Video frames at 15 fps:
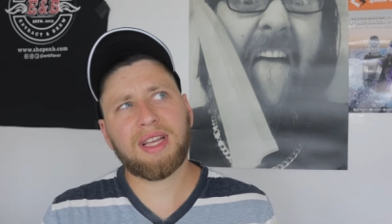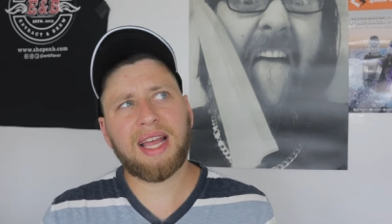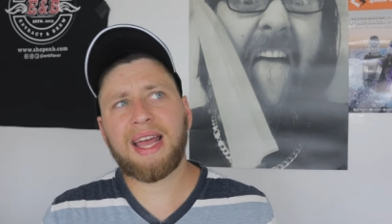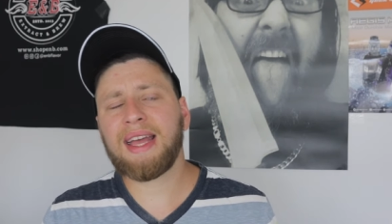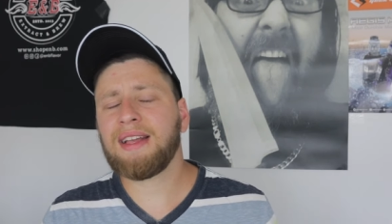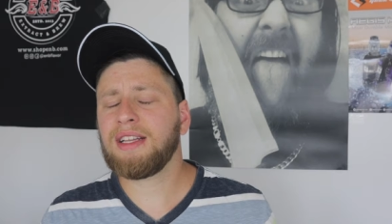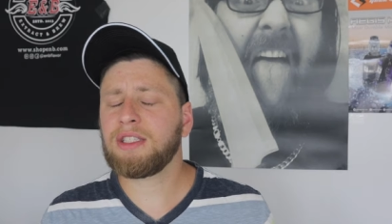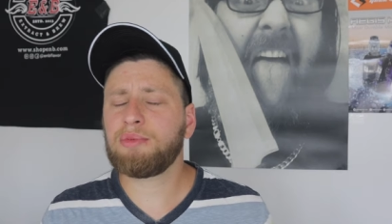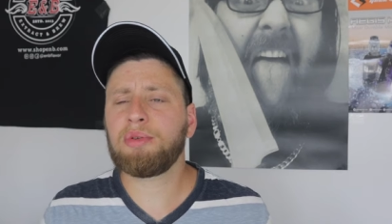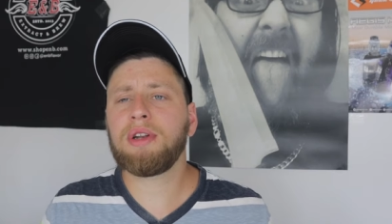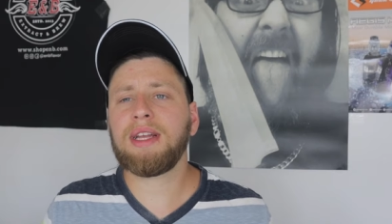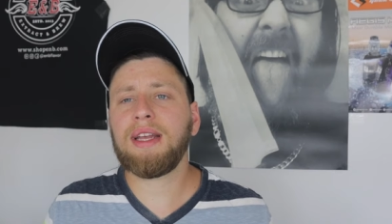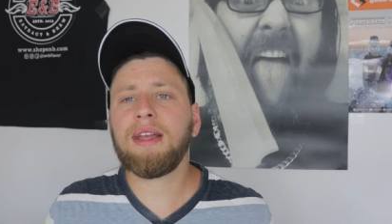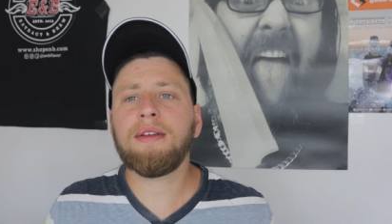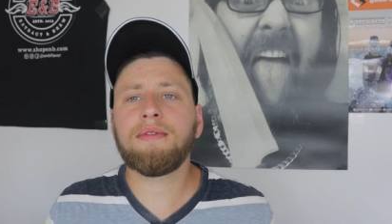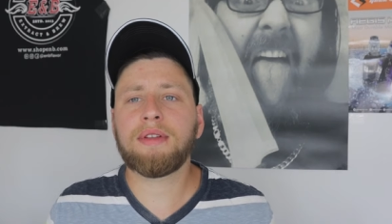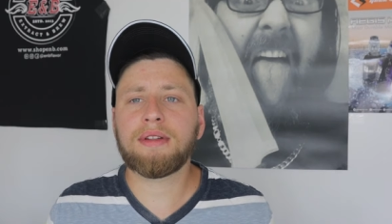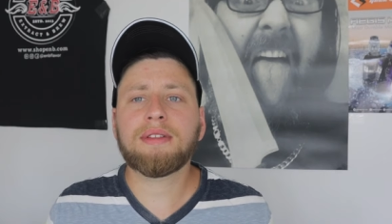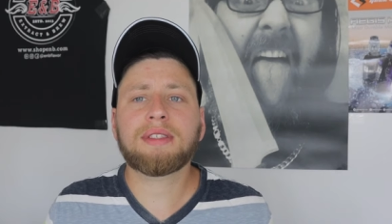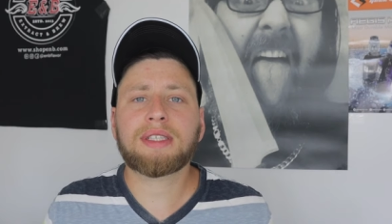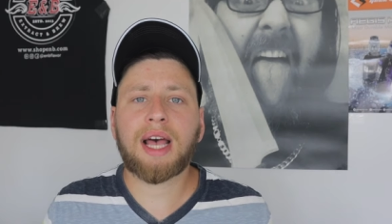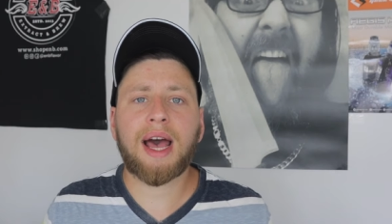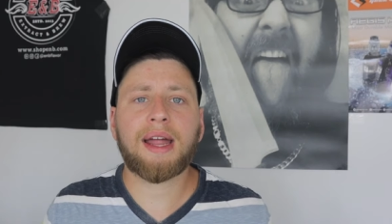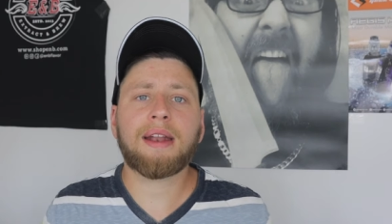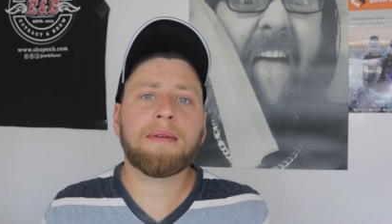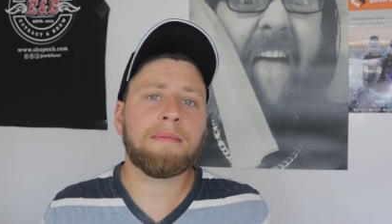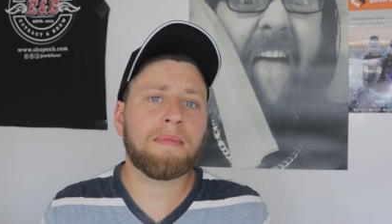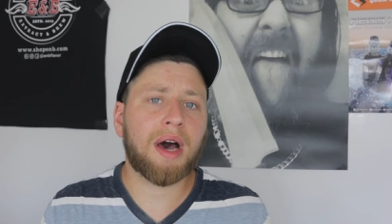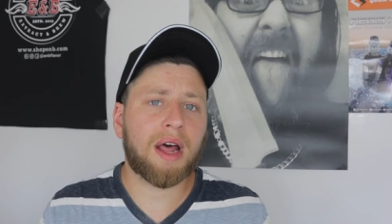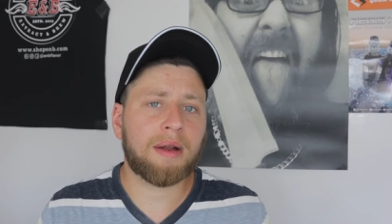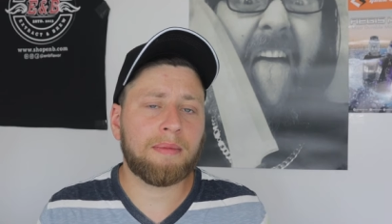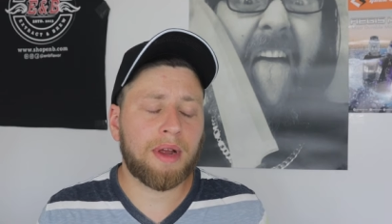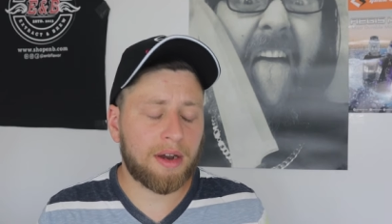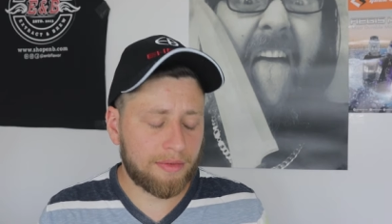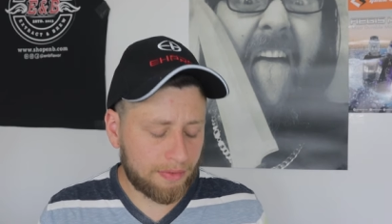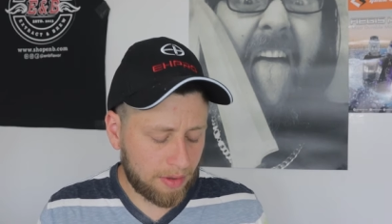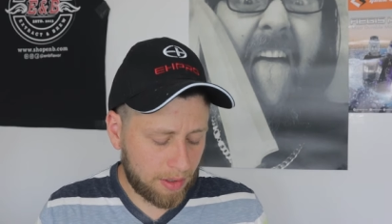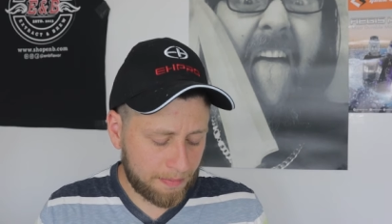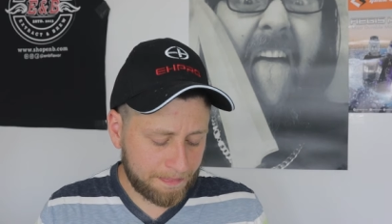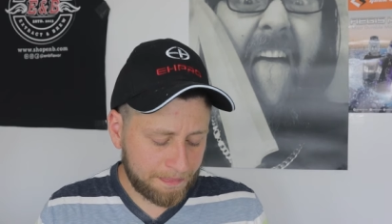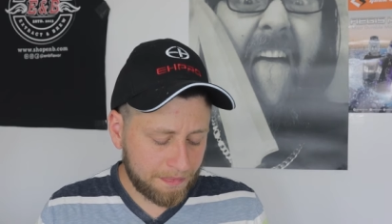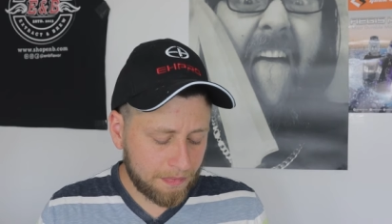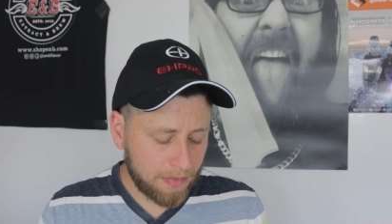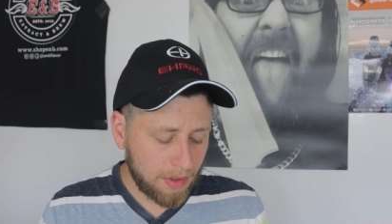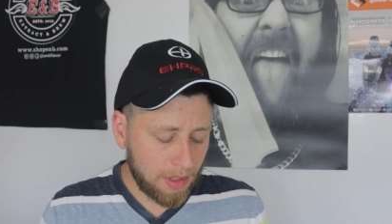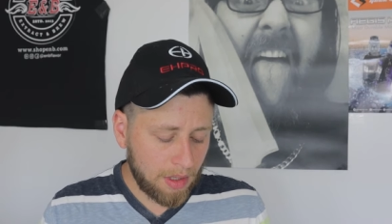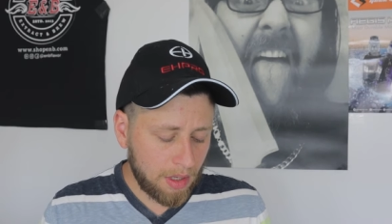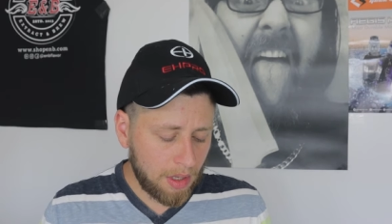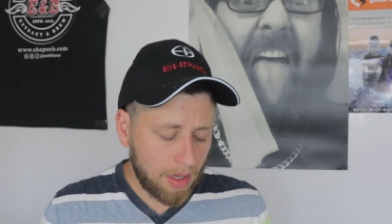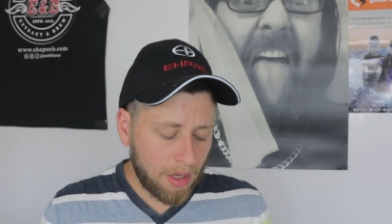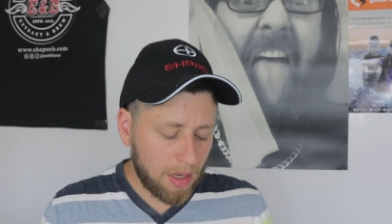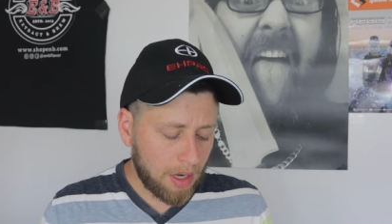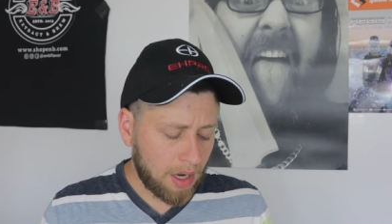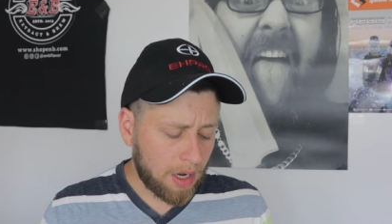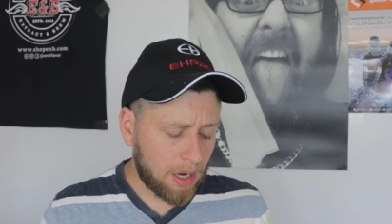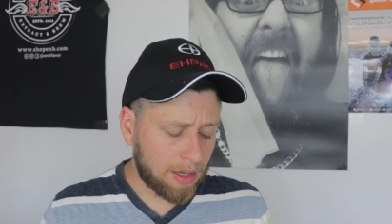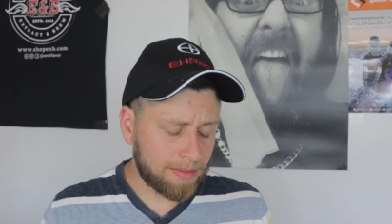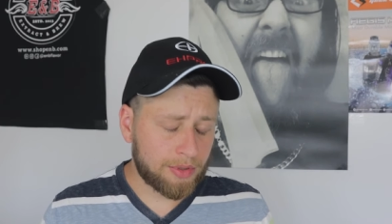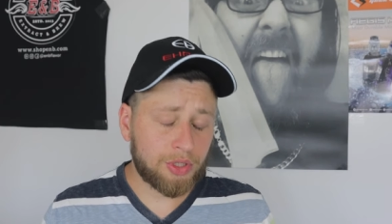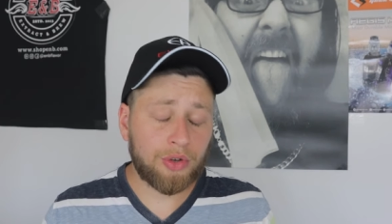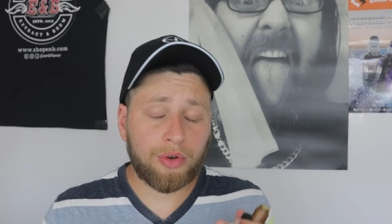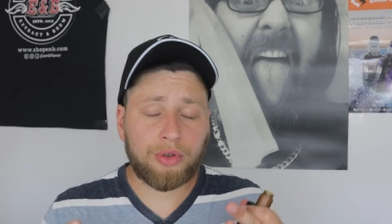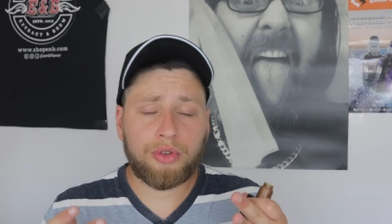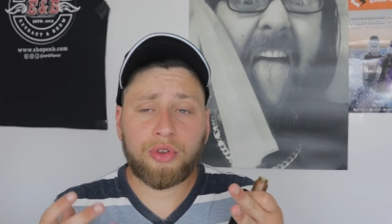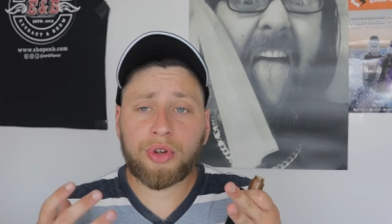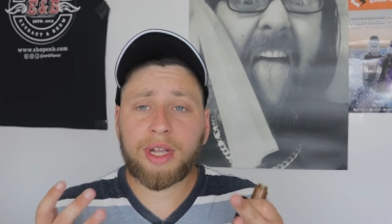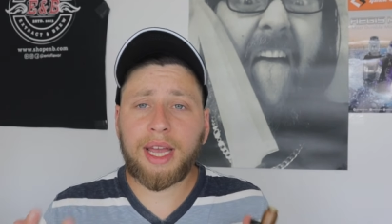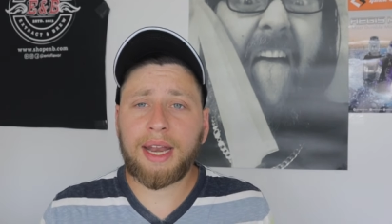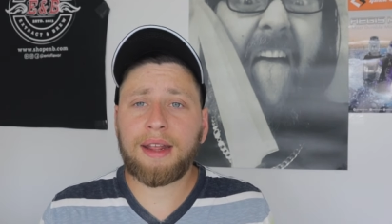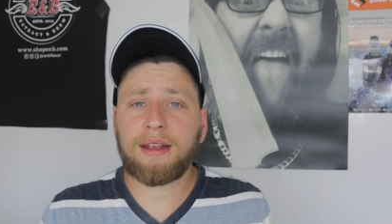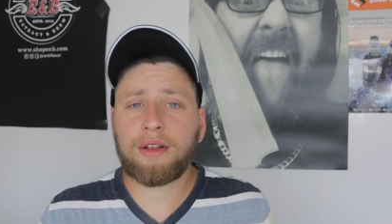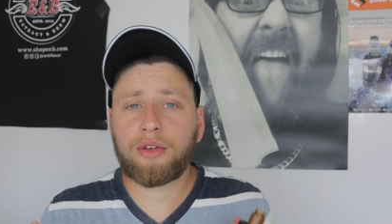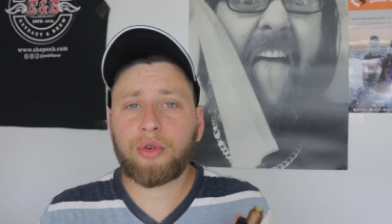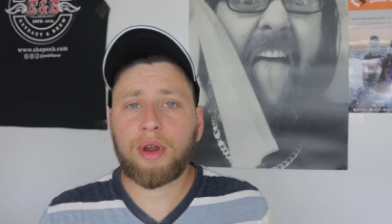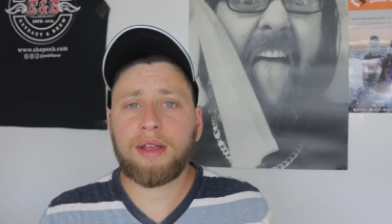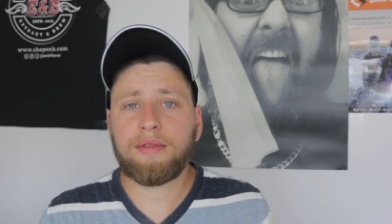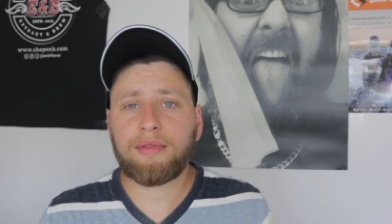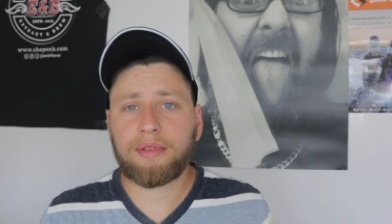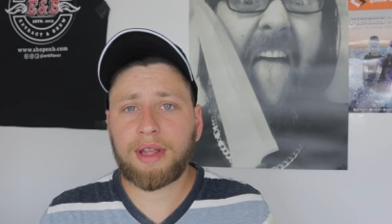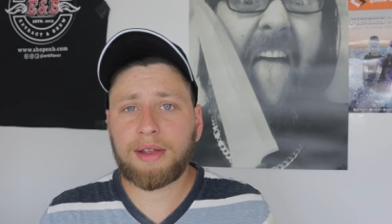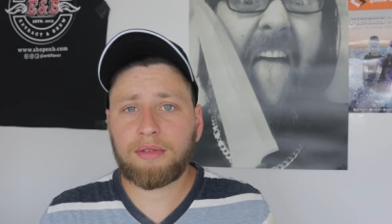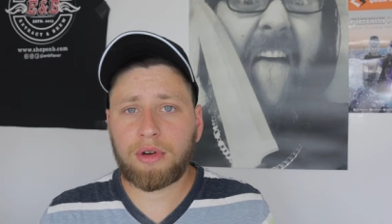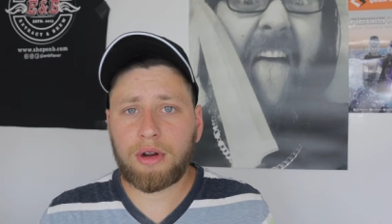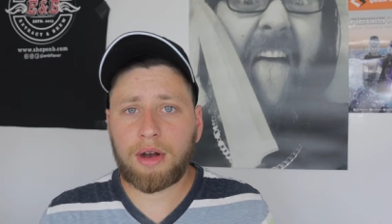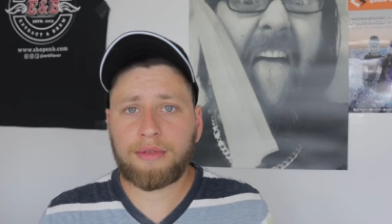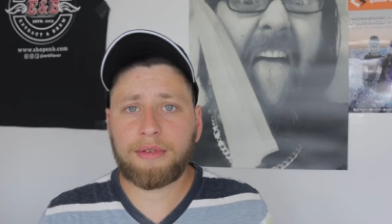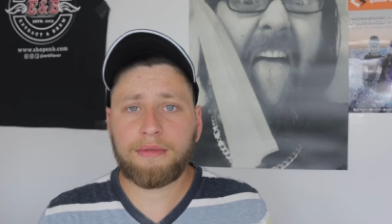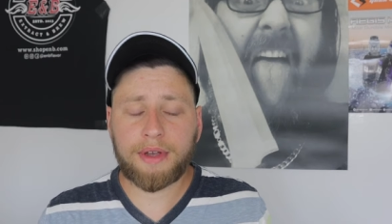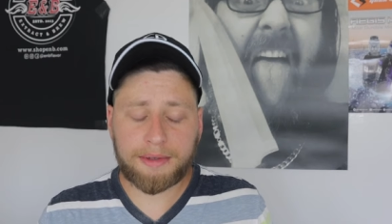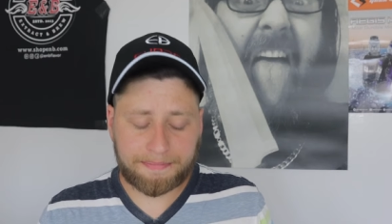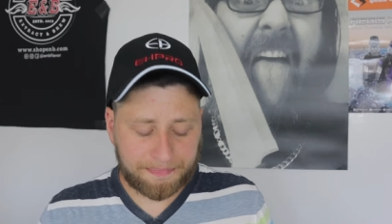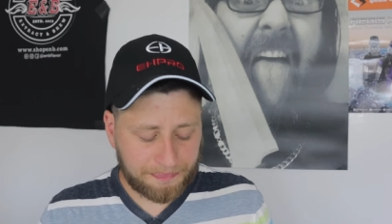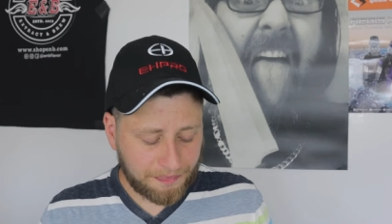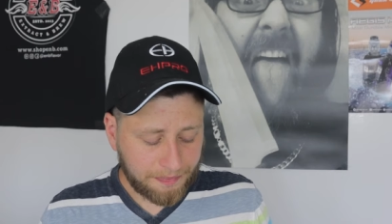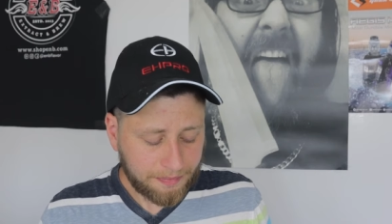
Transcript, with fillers: eh, it's pretty even side and bottom airflow. Um, so you're getting great flavor off of it.